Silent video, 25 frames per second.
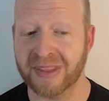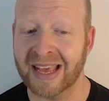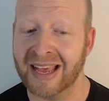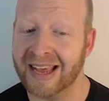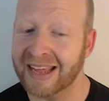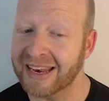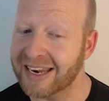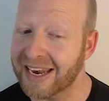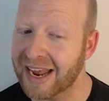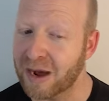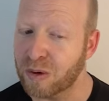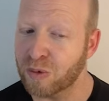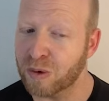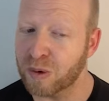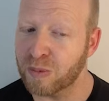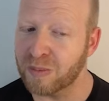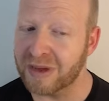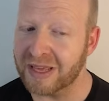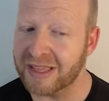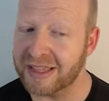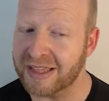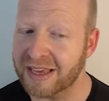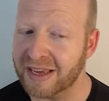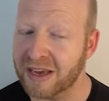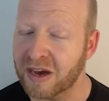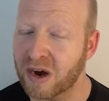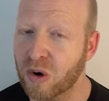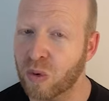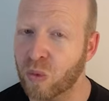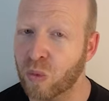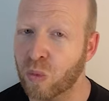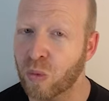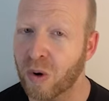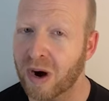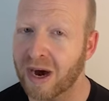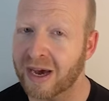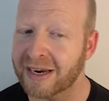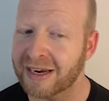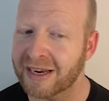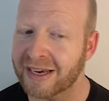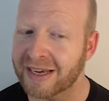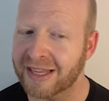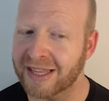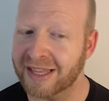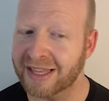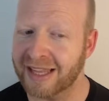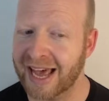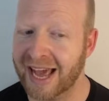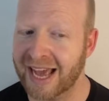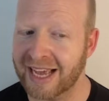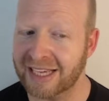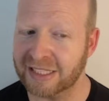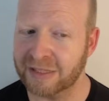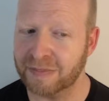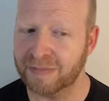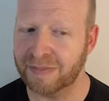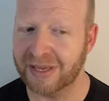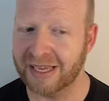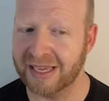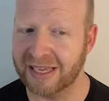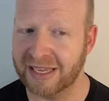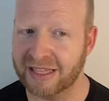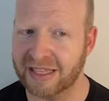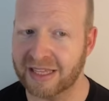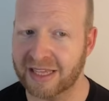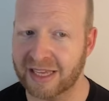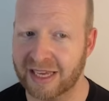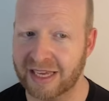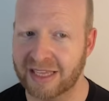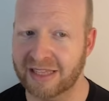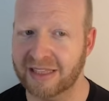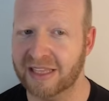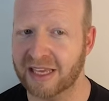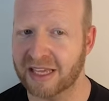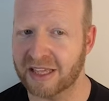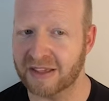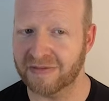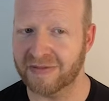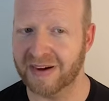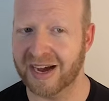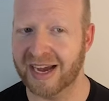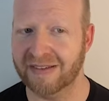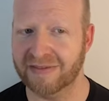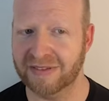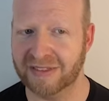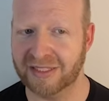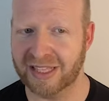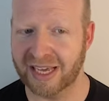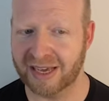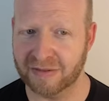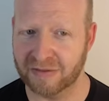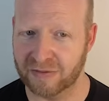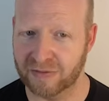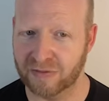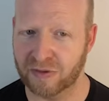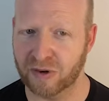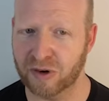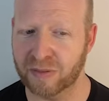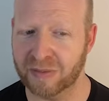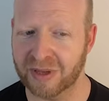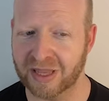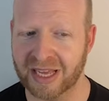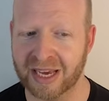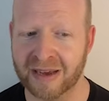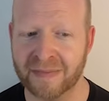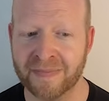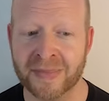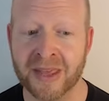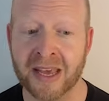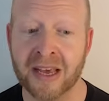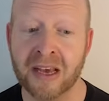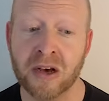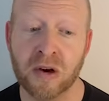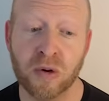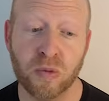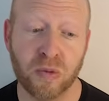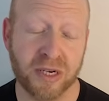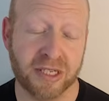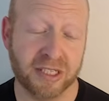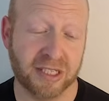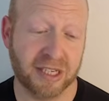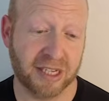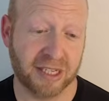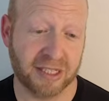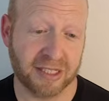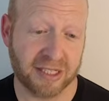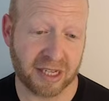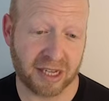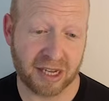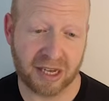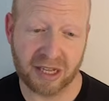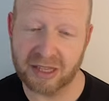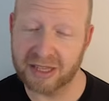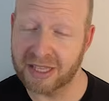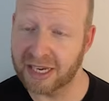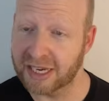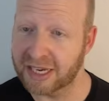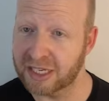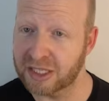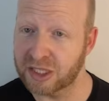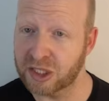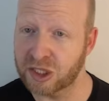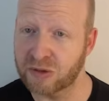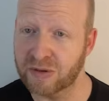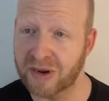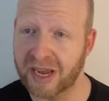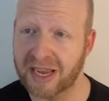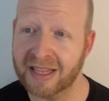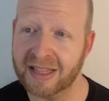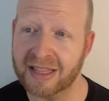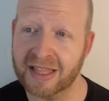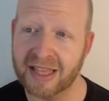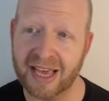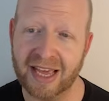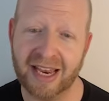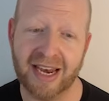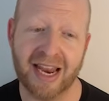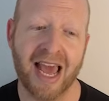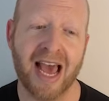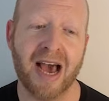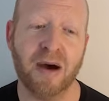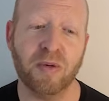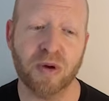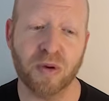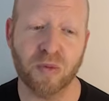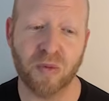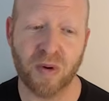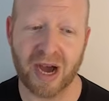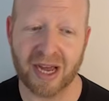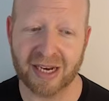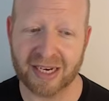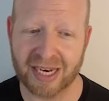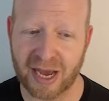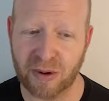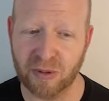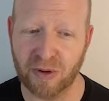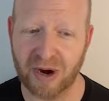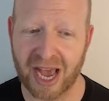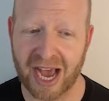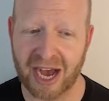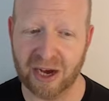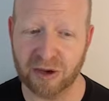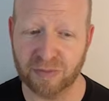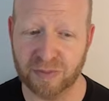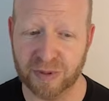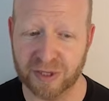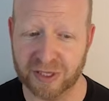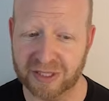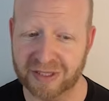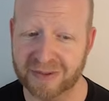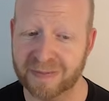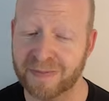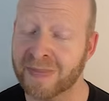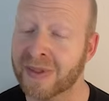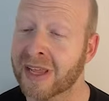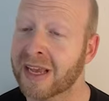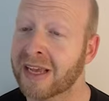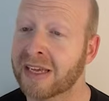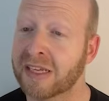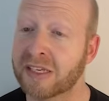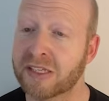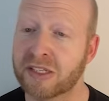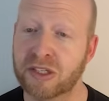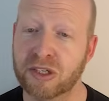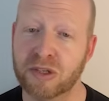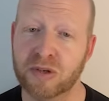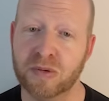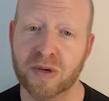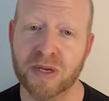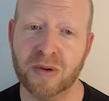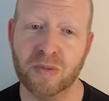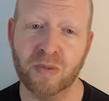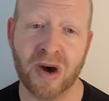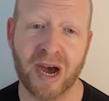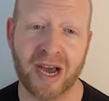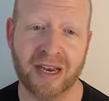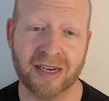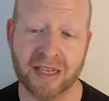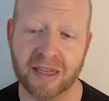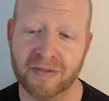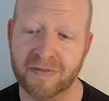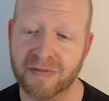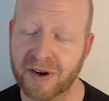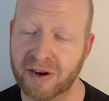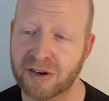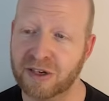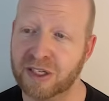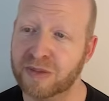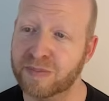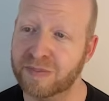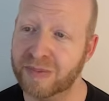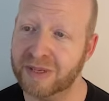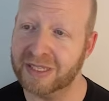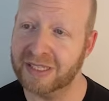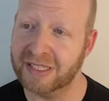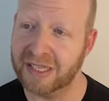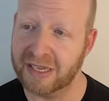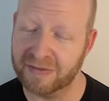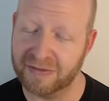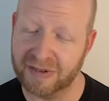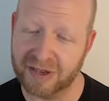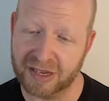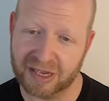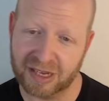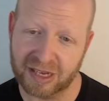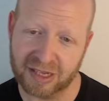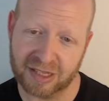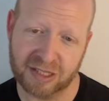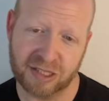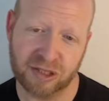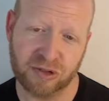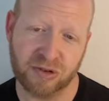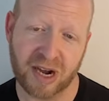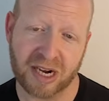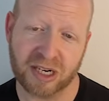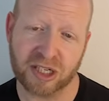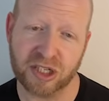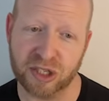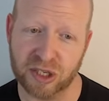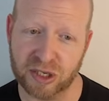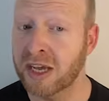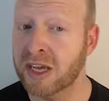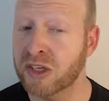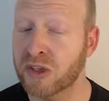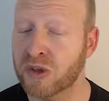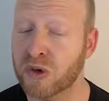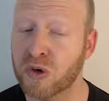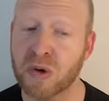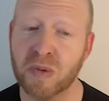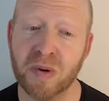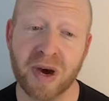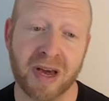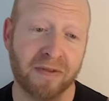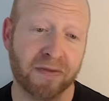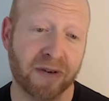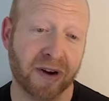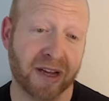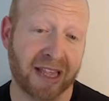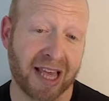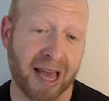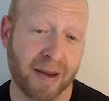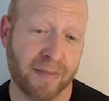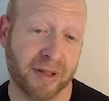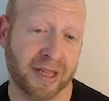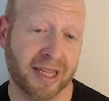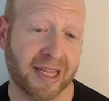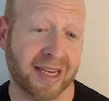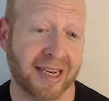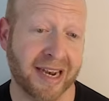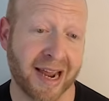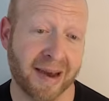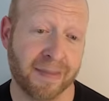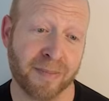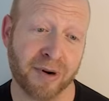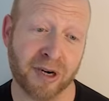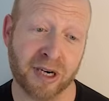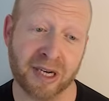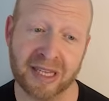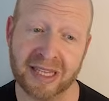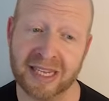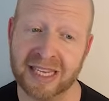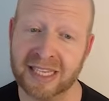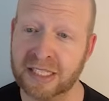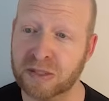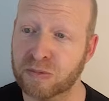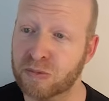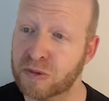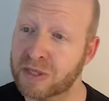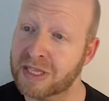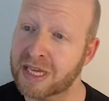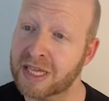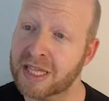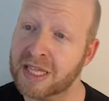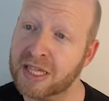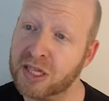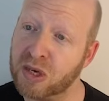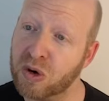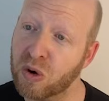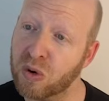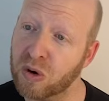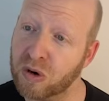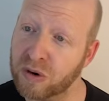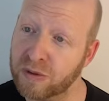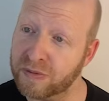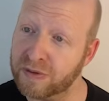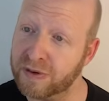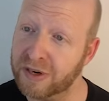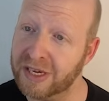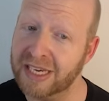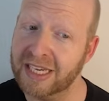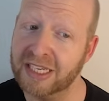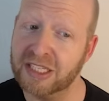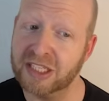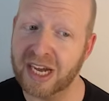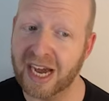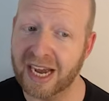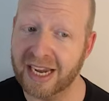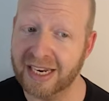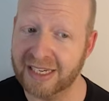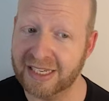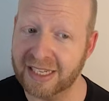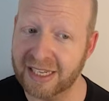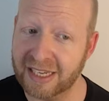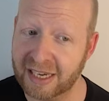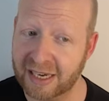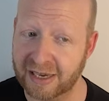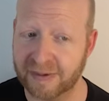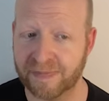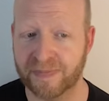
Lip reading: Now we're missing one last piece in this 5-step formula, which is the constraints and how we want our output. Do we want very specific structure? Do we want, for example, a numbered list with a score for each idea?